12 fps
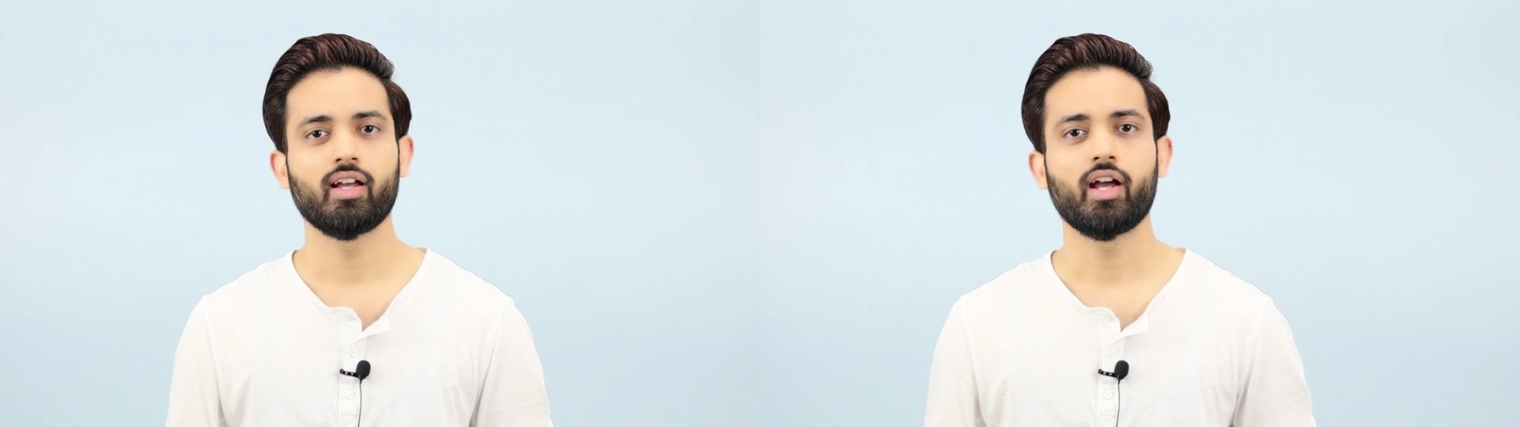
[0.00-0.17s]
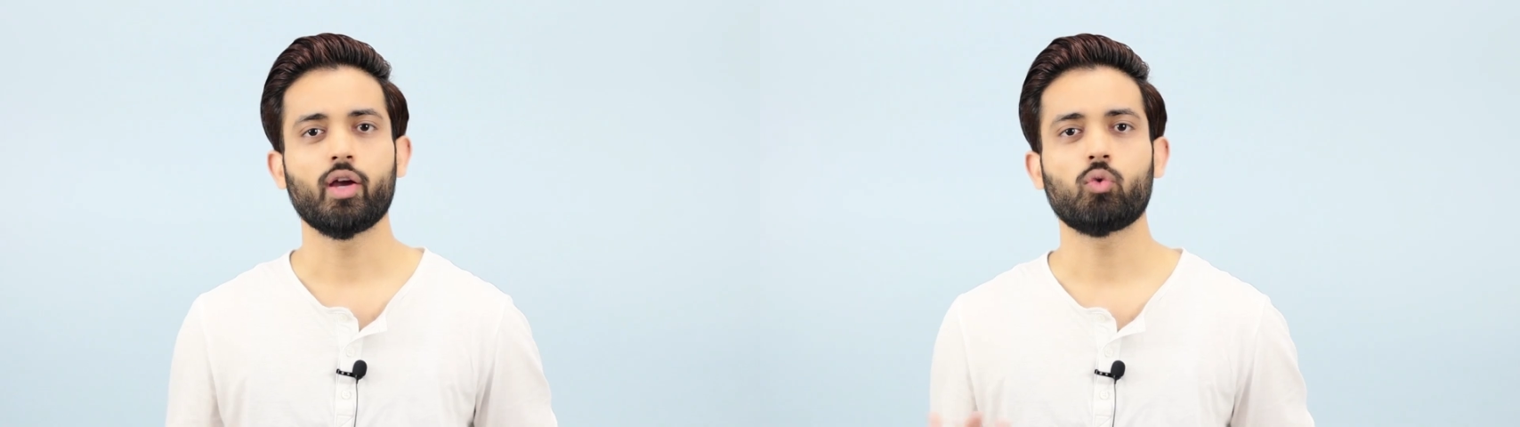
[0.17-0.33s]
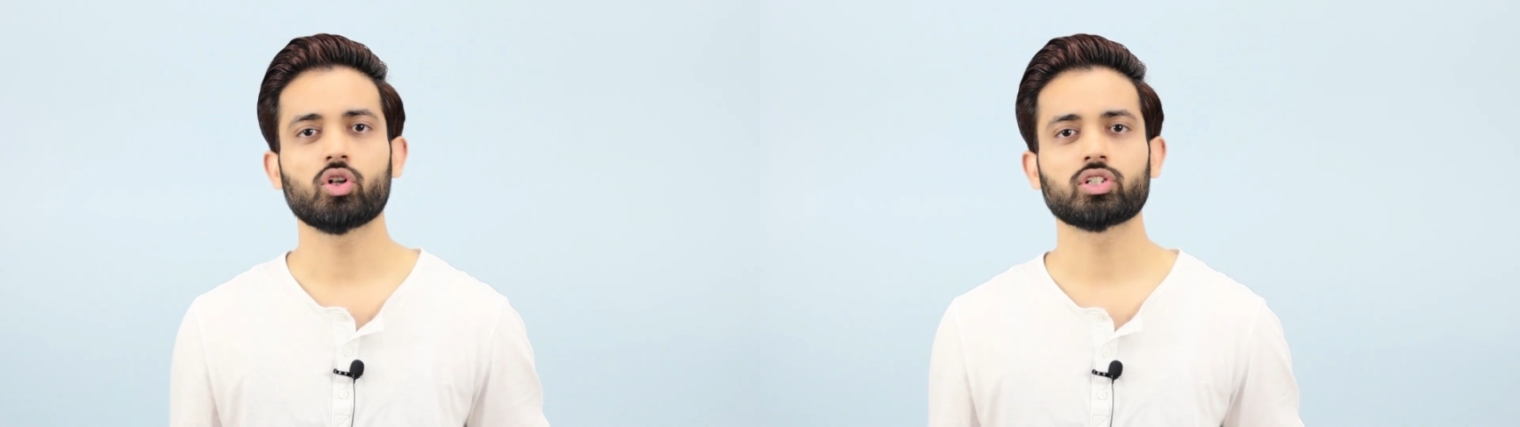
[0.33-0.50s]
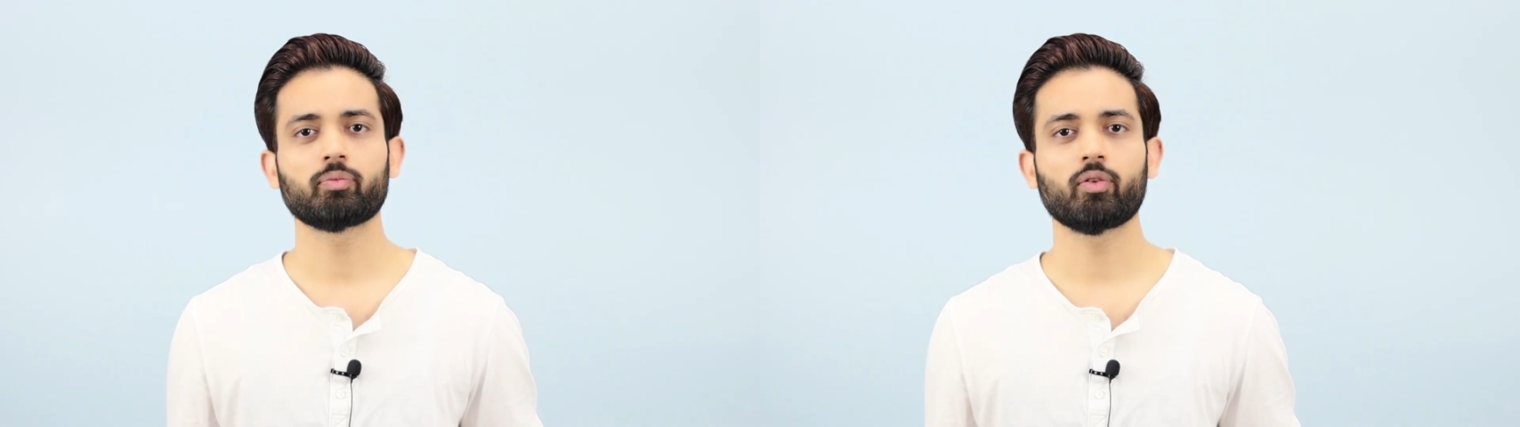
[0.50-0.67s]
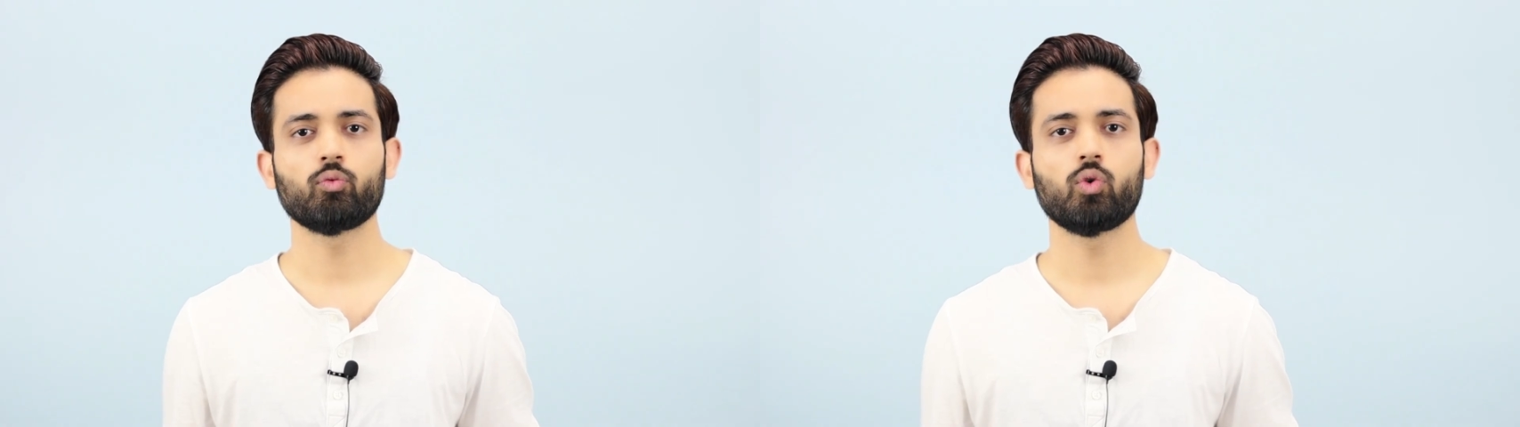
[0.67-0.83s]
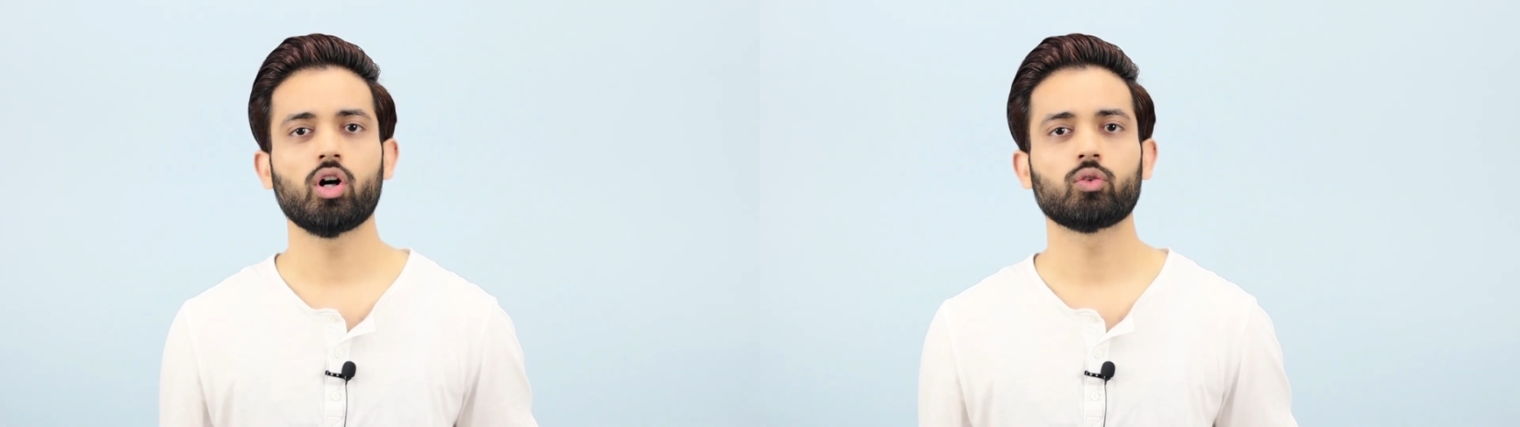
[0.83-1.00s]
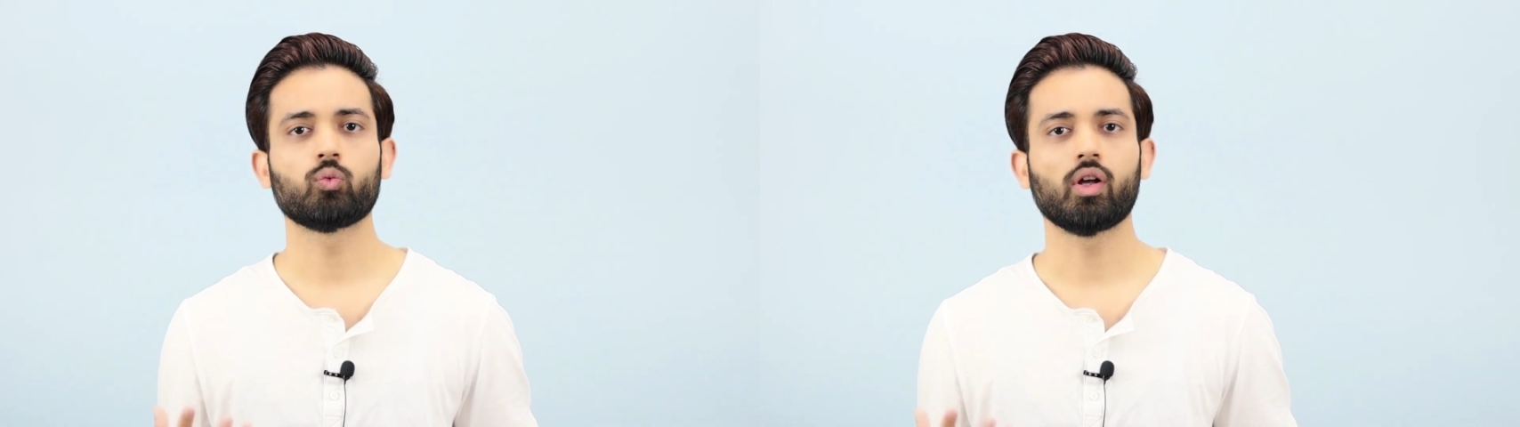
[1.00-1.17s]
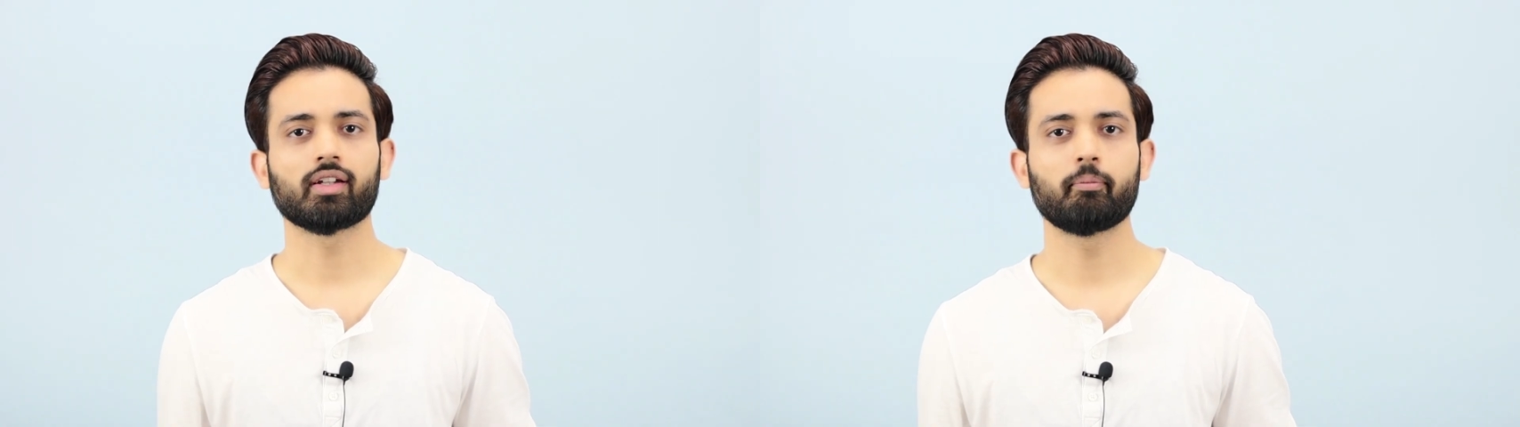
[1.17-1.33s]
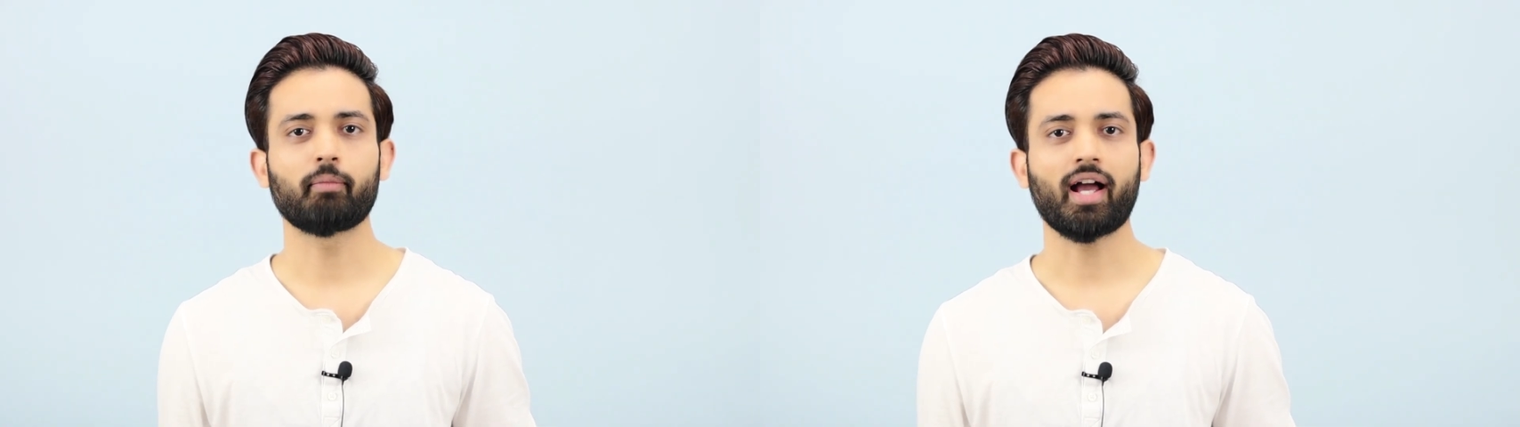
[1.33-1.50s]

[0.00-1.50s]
Hey, what's up everyone, welcome